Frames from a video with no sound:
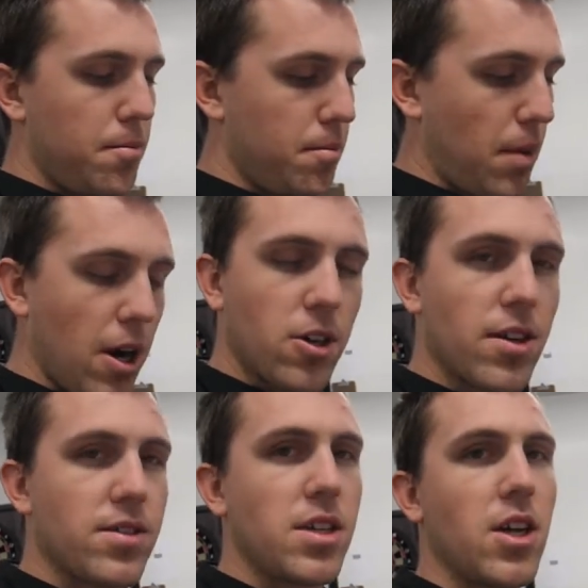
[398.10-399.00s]
My hard
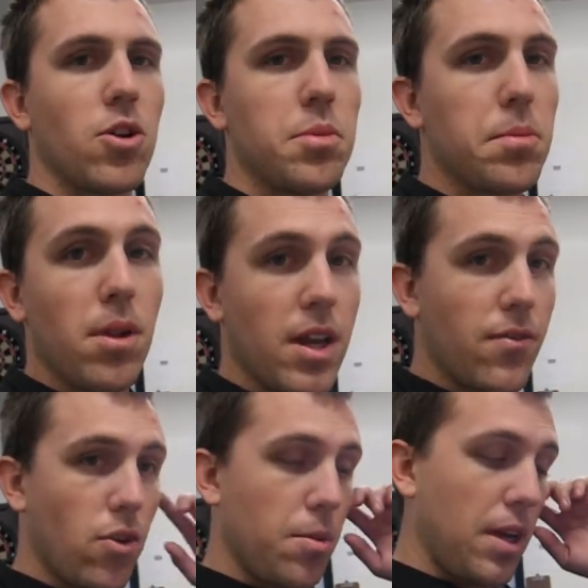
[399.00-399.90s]
drives in here will be plenty
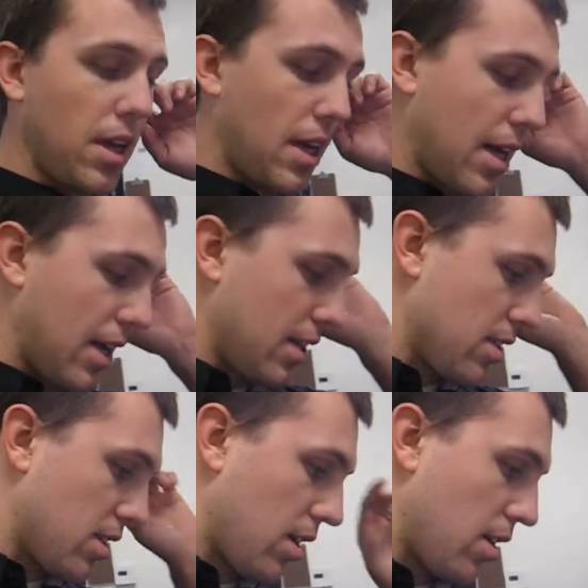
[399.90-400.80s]
for me. It has
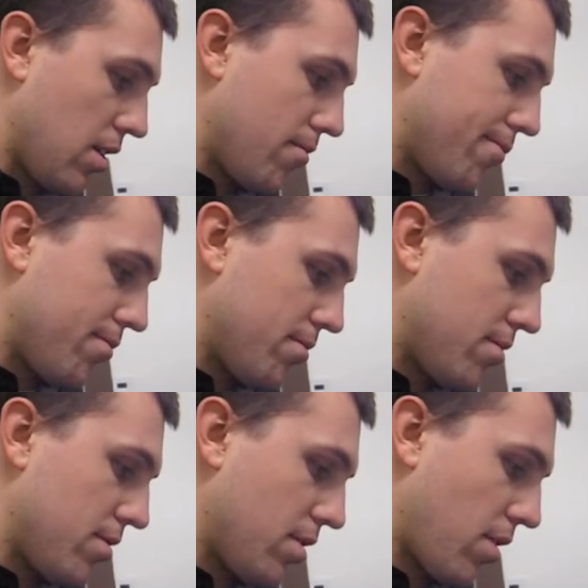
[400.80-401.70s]
uh,
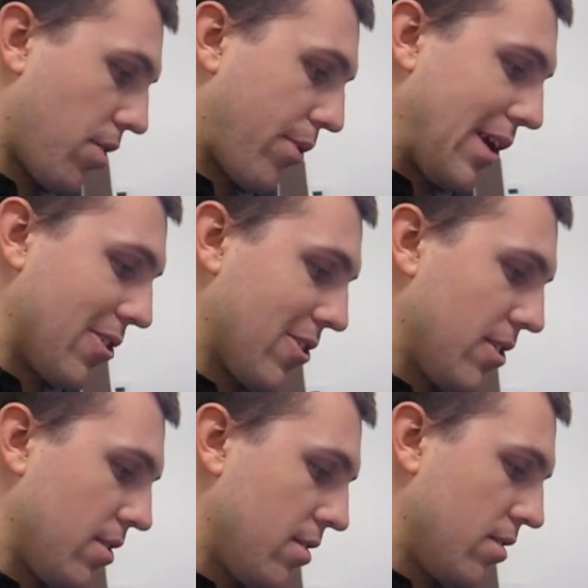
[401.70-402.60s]
300
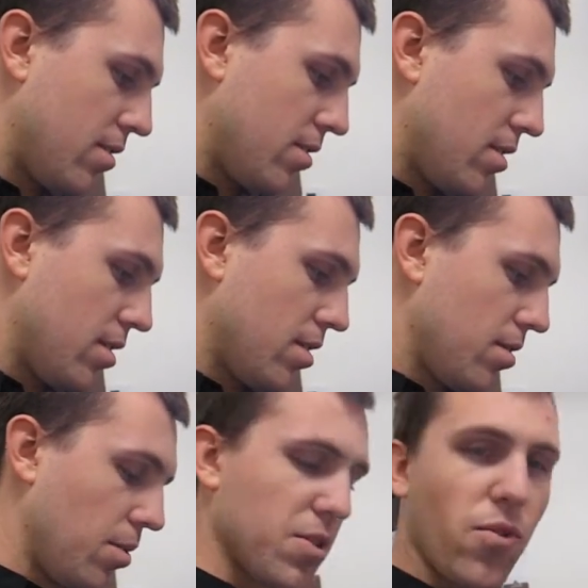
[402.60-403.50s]
and
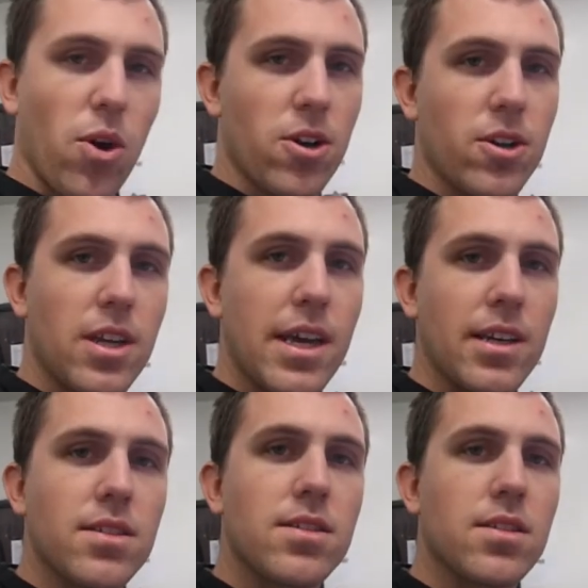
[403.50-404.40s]
almost 400
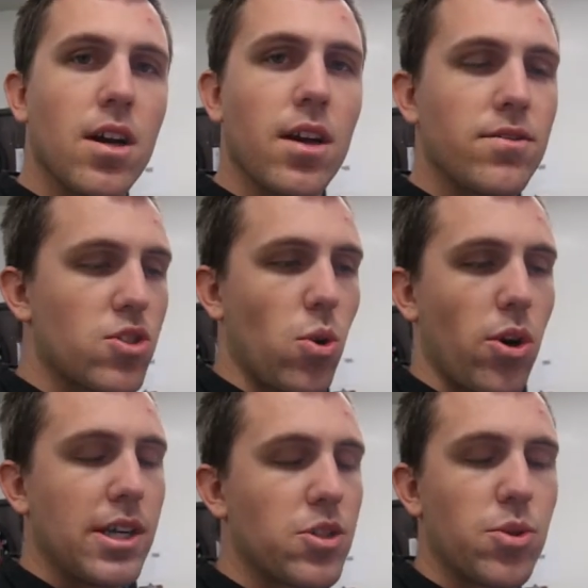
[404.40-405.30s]
gigs of
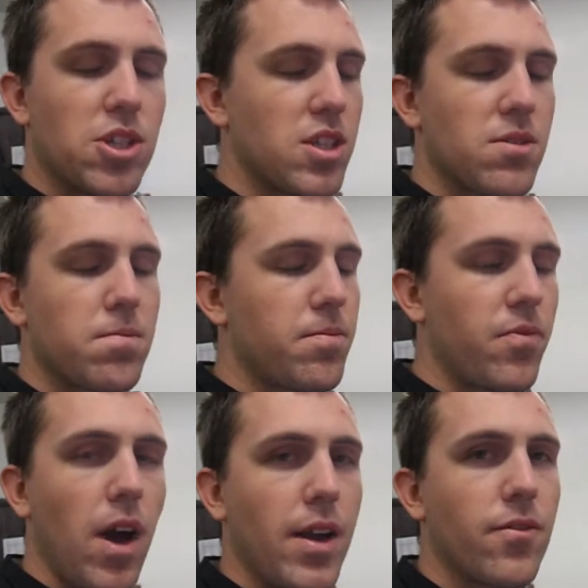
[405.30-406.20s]
storage, which is
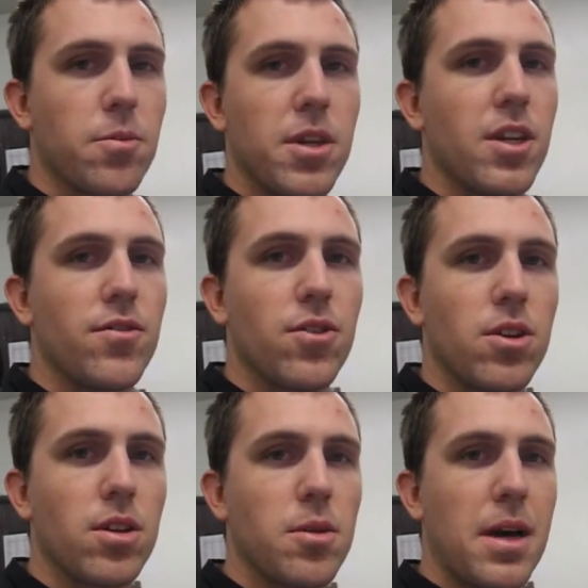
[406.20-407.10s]
fine for me
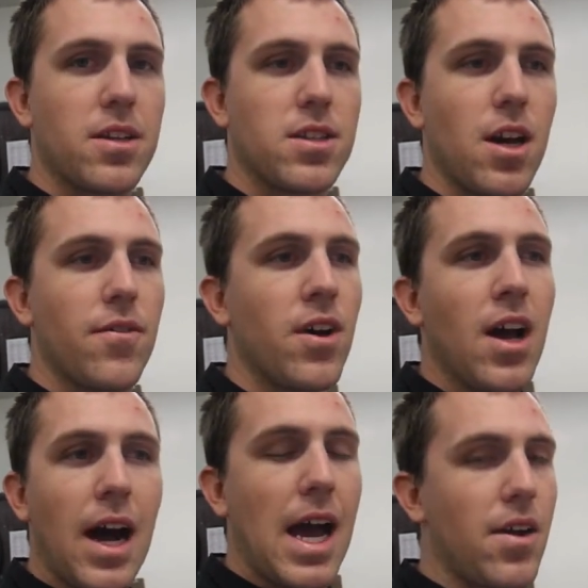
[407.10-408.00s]
for the amount of stuff.
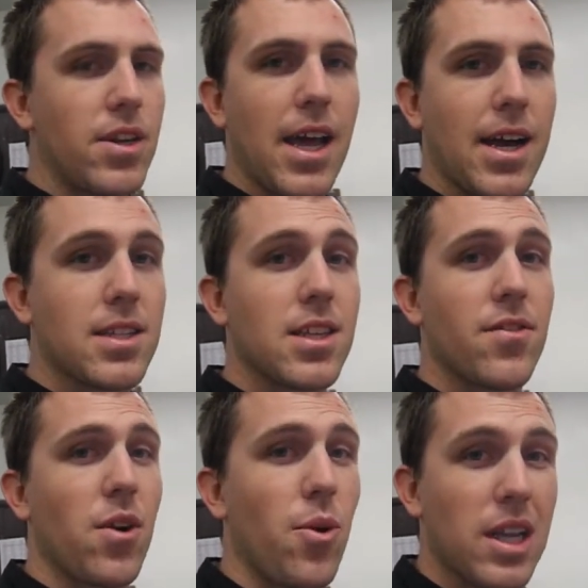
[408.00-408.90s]
I have a NAS that if
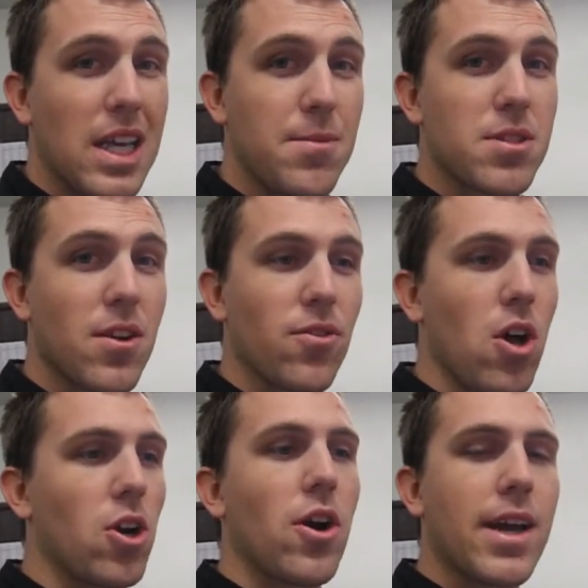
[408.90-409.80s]
I want to keep stuff
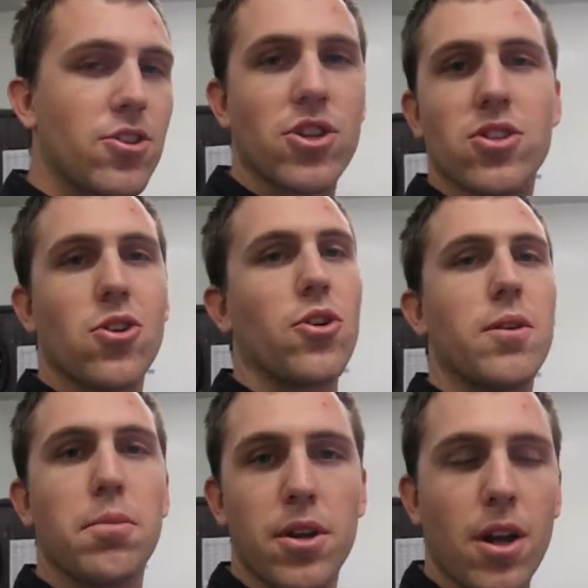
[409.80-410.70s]
longer, I can transcode it
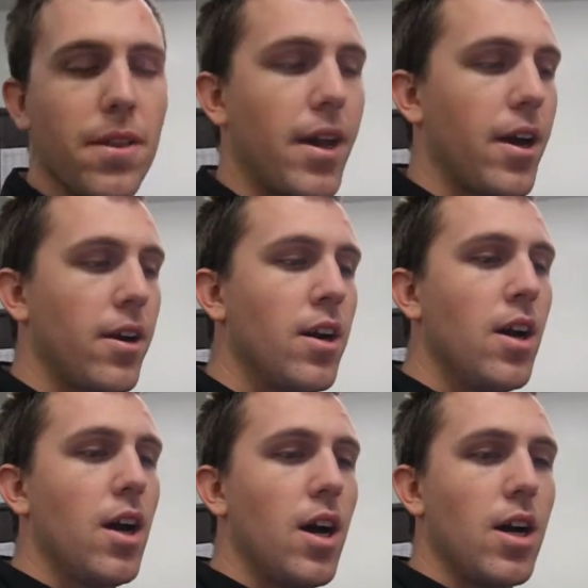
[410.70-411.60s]
and put it on there.
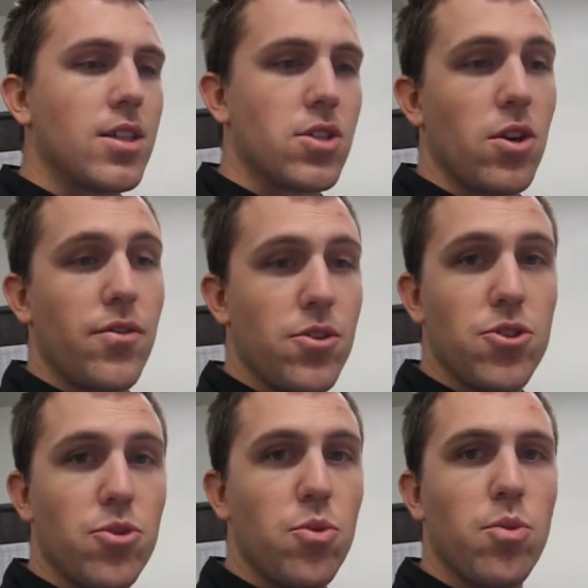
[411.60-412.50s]
Uh, so if you
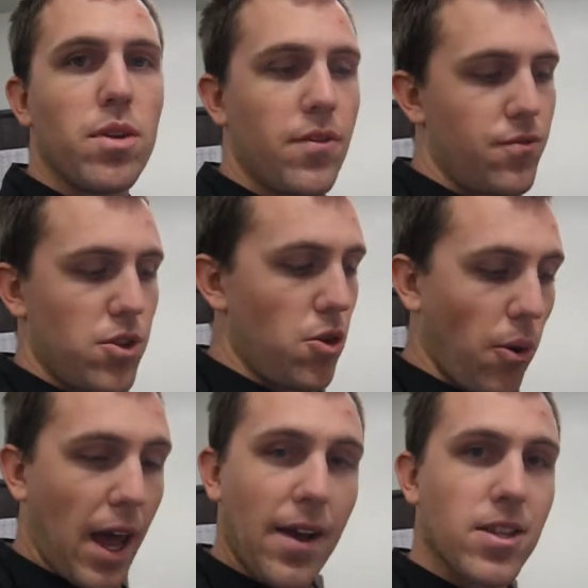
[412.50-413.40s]
do, if you don't
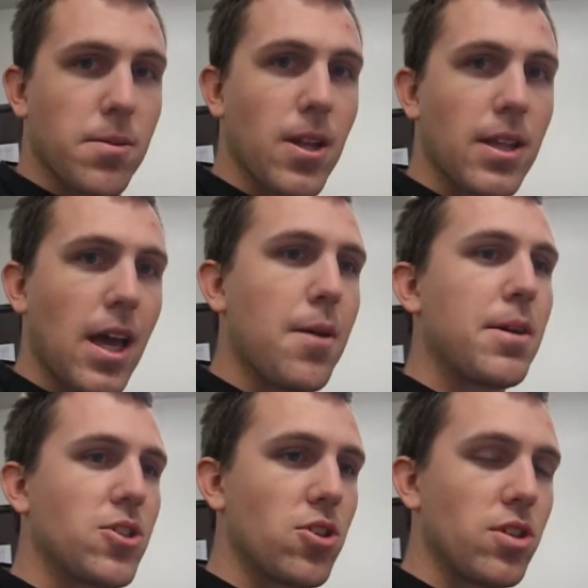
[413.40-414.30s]
have something like that,
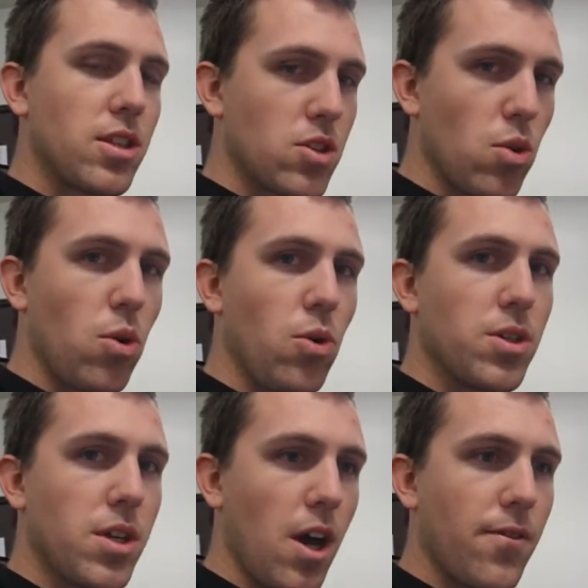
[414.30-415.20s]
make sure this will hold
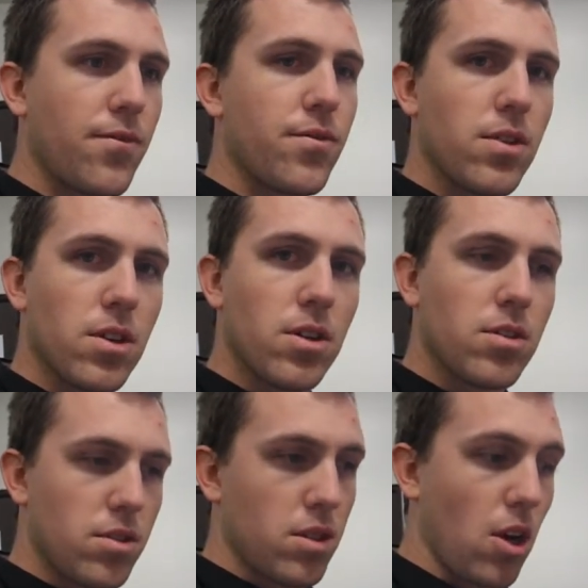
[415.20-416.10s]
enough
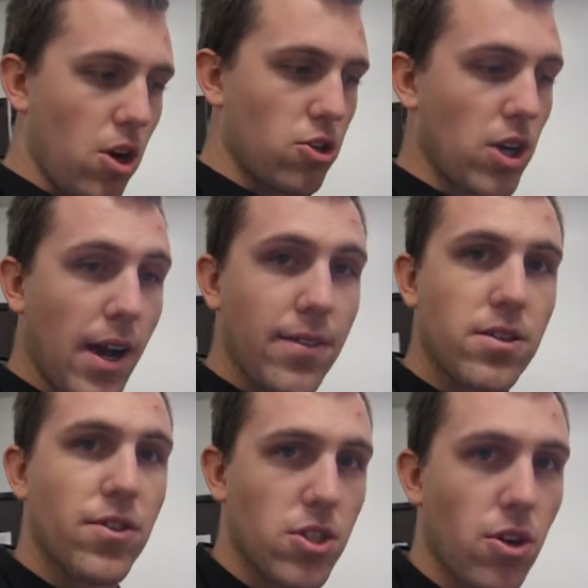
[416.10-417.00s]
hard drives,
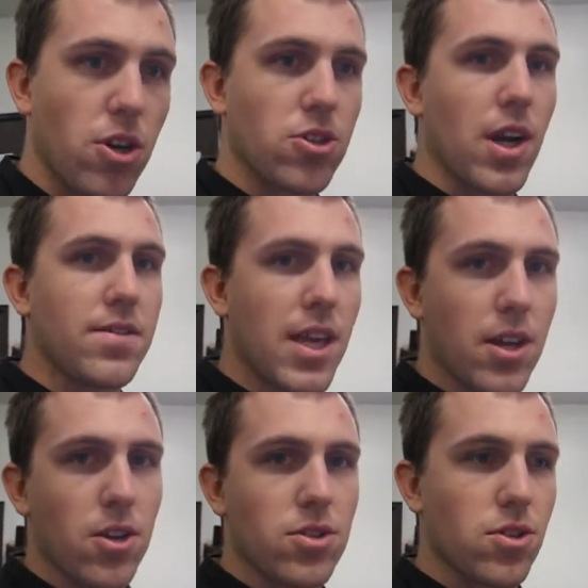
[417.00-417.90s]
physical hard drives, and
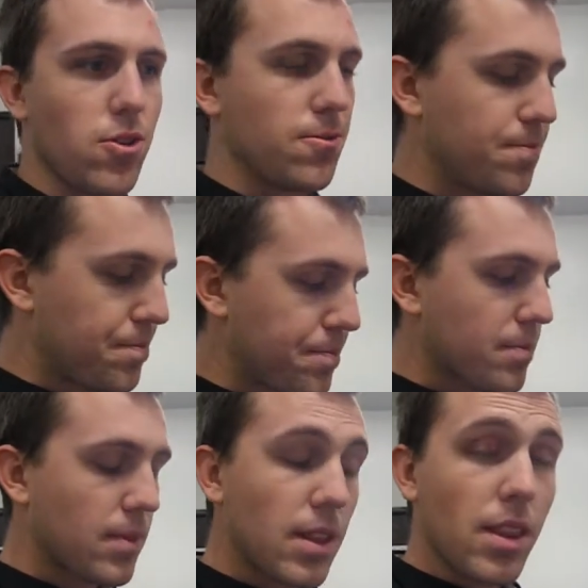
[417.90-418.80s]
also
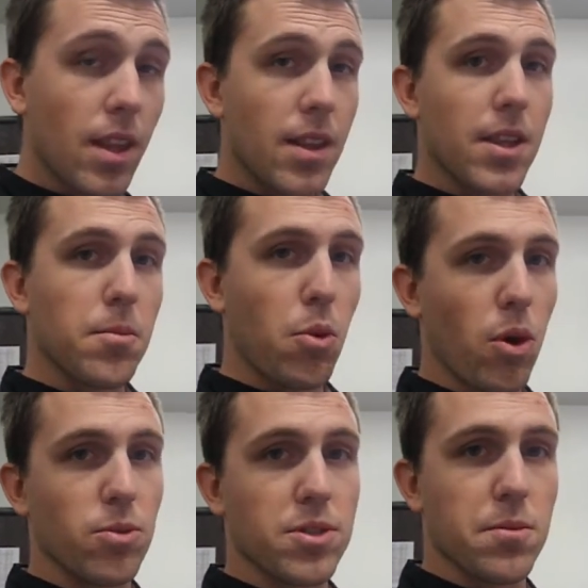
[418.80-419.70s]
that the
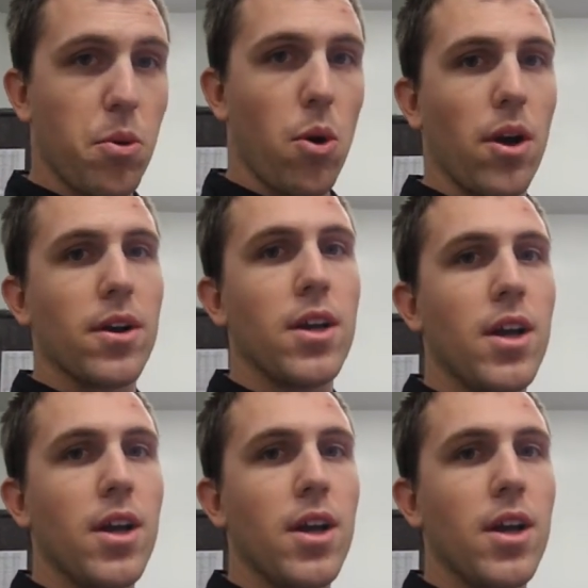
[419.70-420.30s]
board will support.